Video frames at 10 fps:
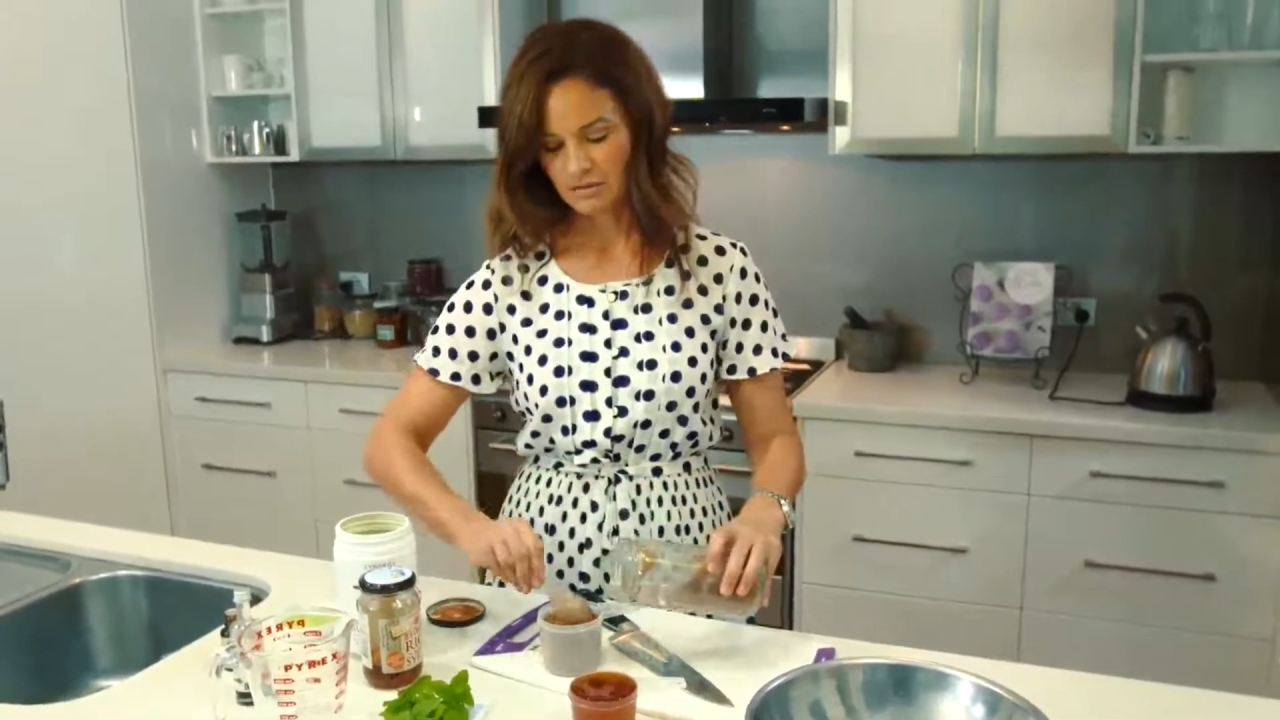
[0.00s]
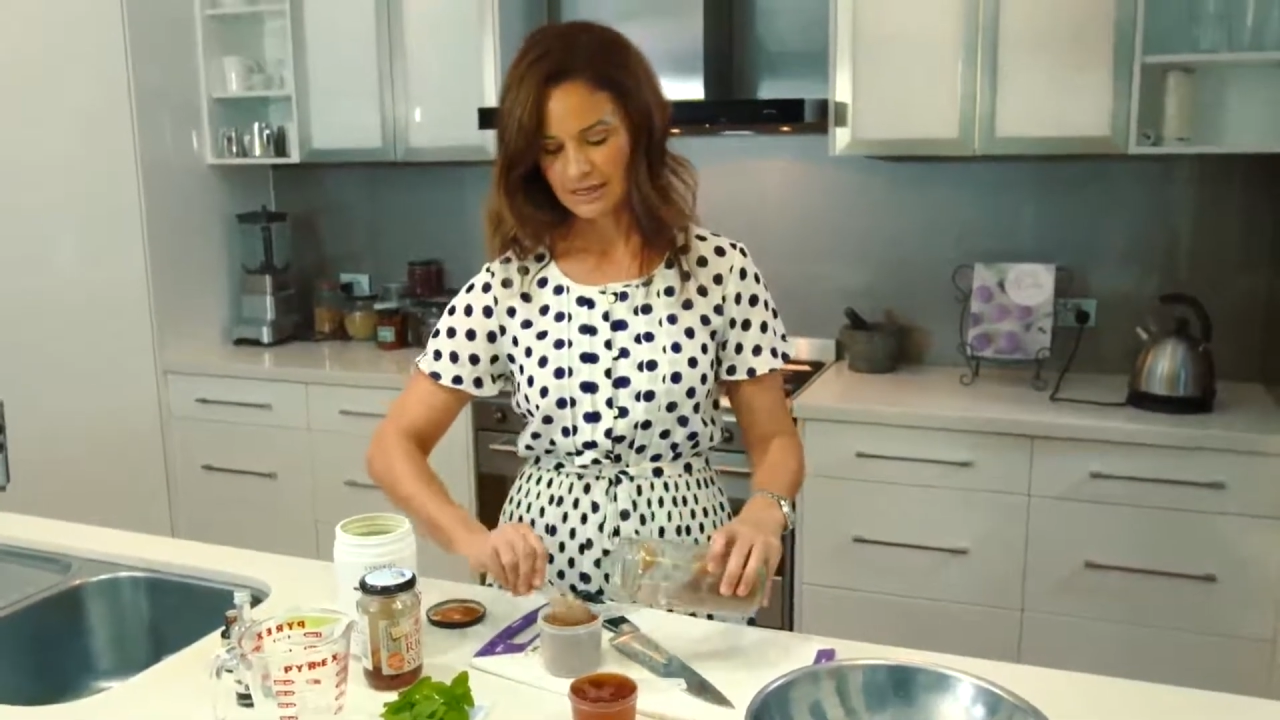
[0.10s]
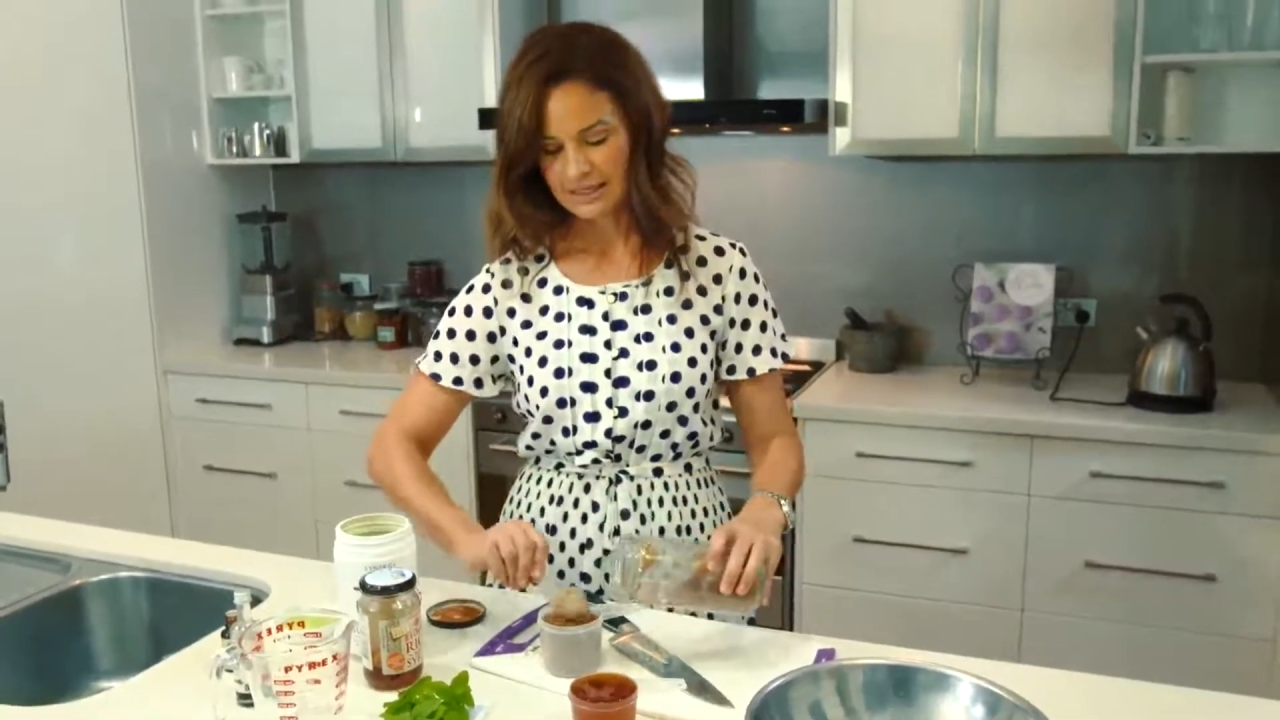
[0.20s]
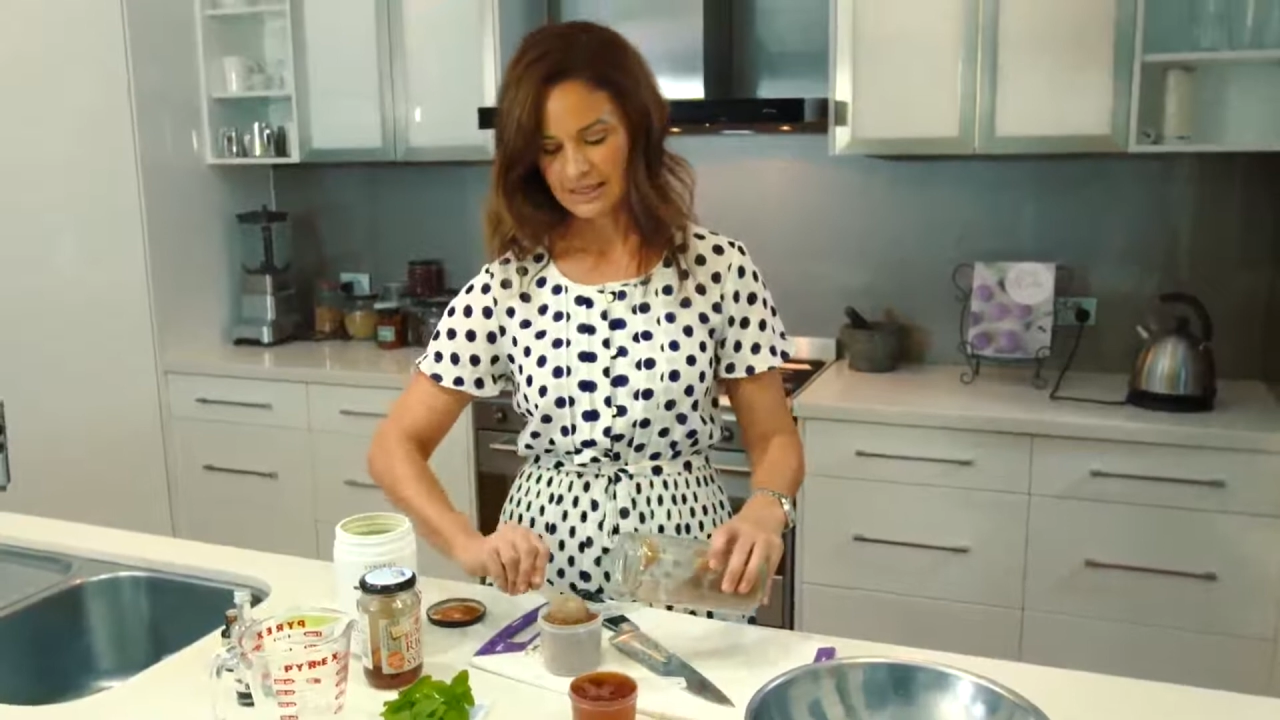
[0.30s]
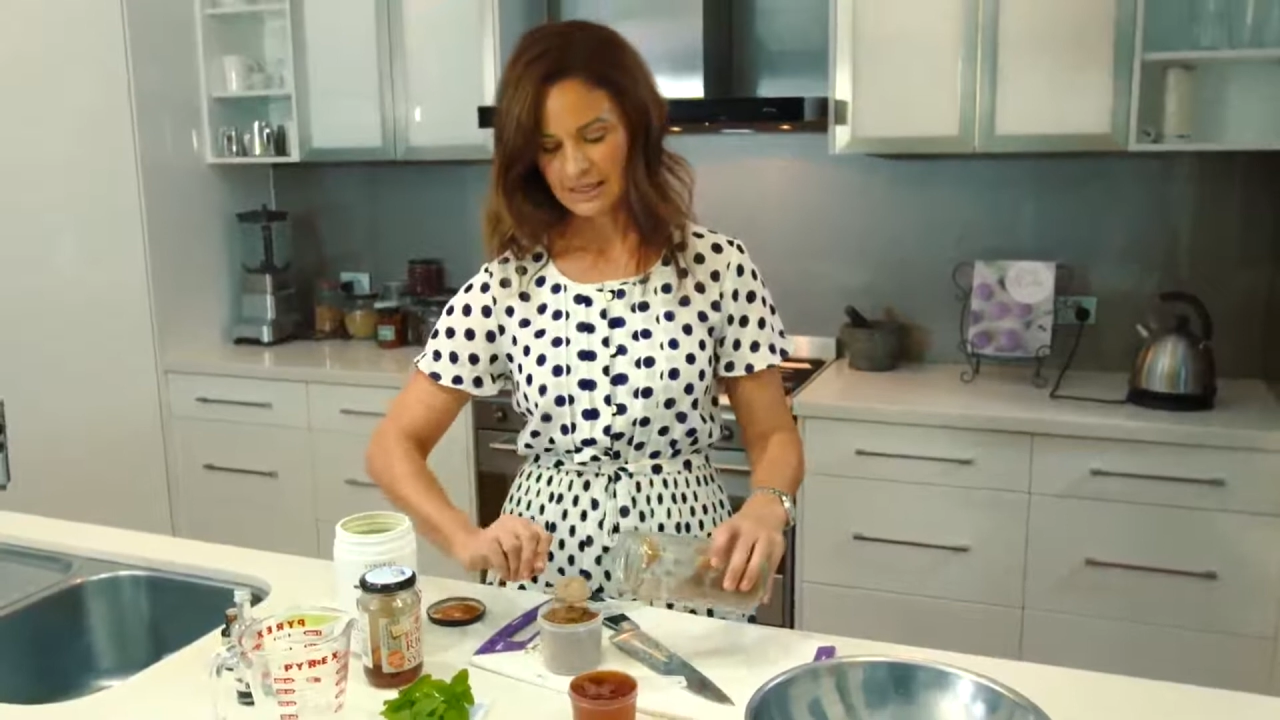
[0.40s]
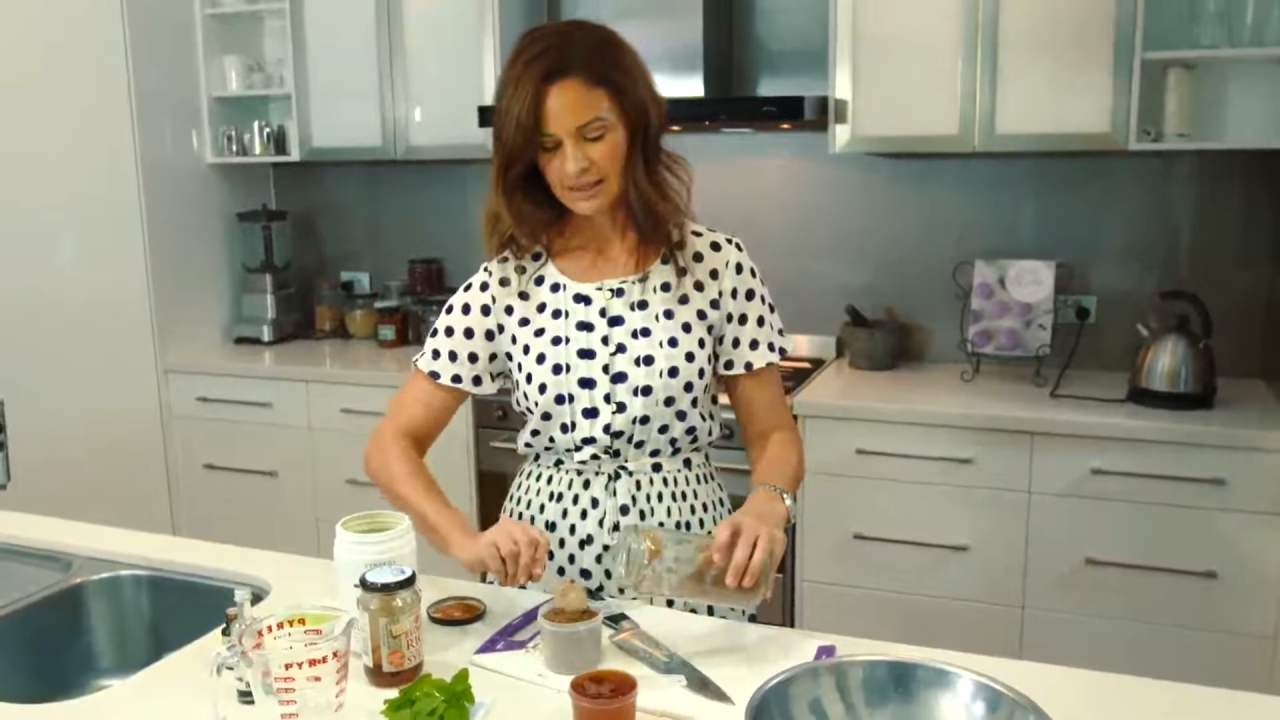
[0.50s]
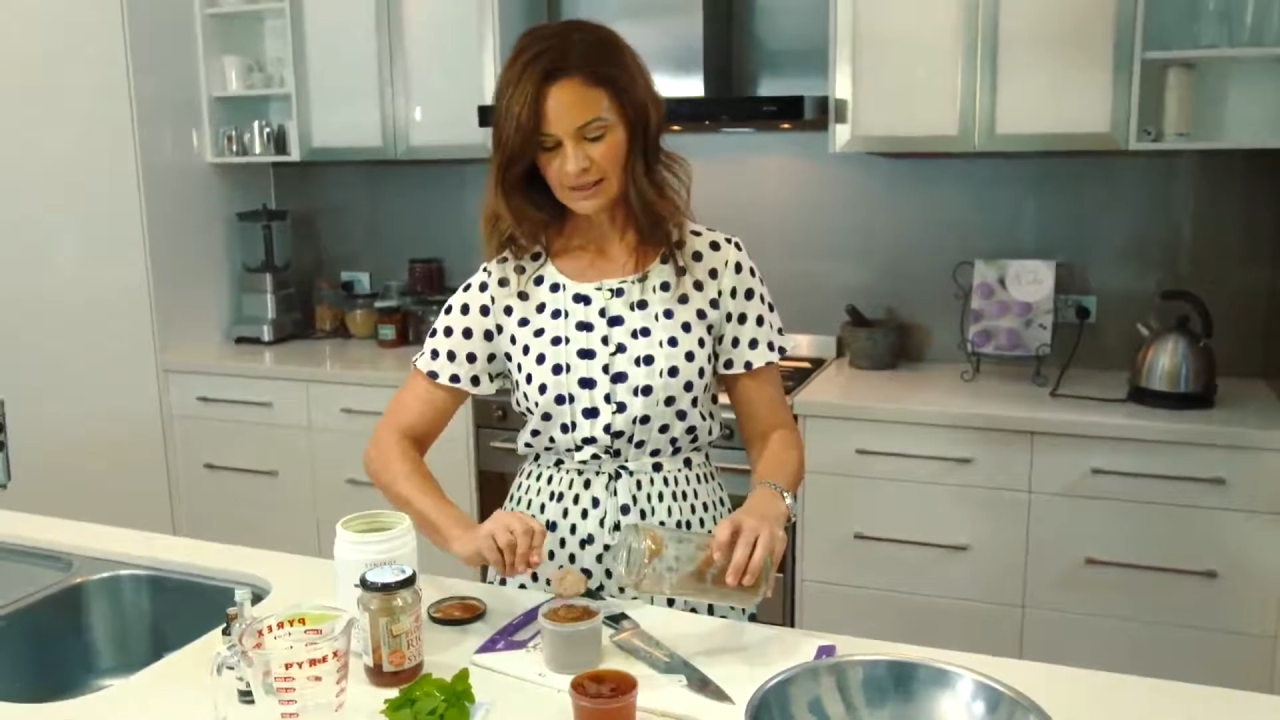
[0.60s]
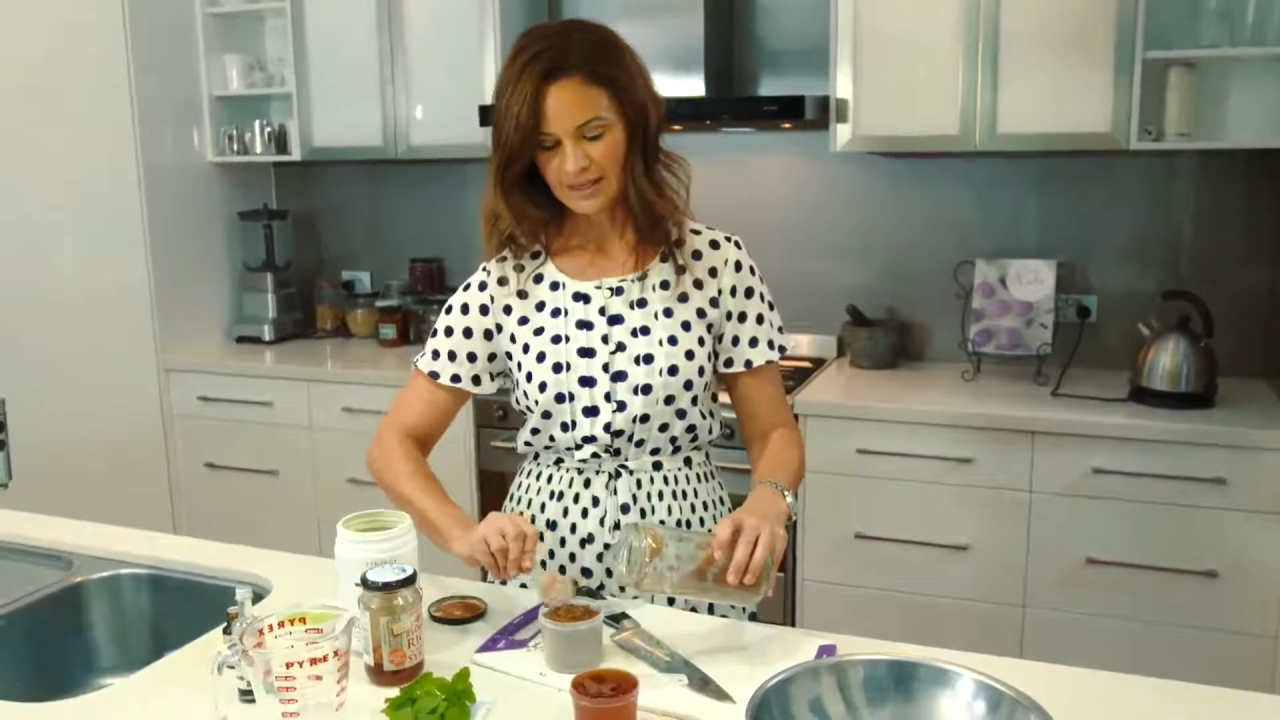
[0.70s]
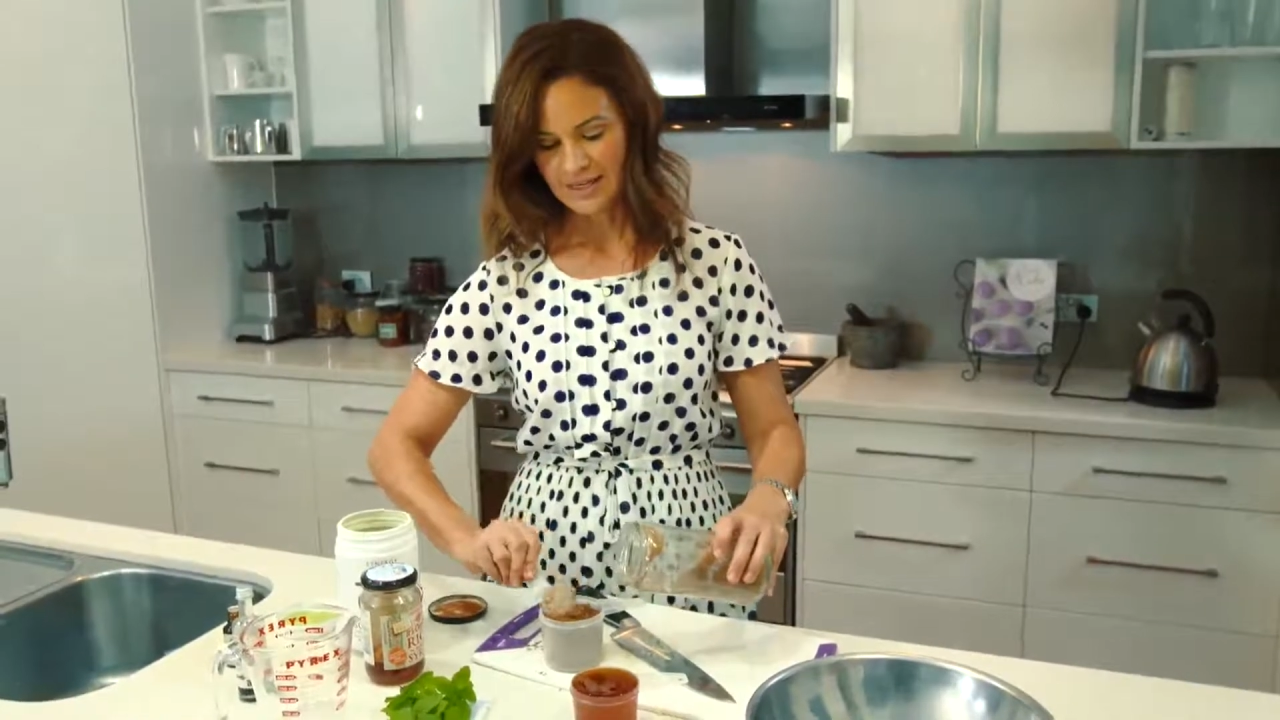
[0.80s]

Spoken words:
wrestling